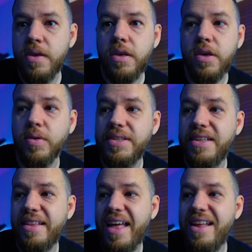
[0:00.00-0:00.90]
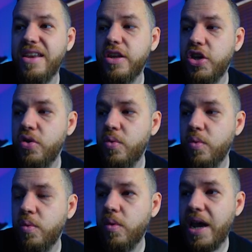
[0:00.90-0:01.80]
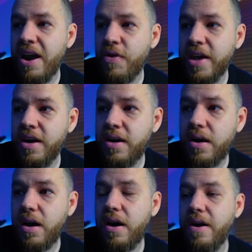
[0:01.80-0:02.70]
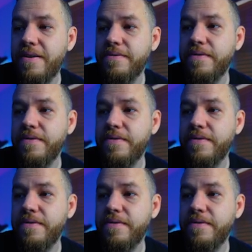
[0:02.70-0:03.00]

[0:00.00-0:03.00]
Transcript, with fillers: you'll see that that new area of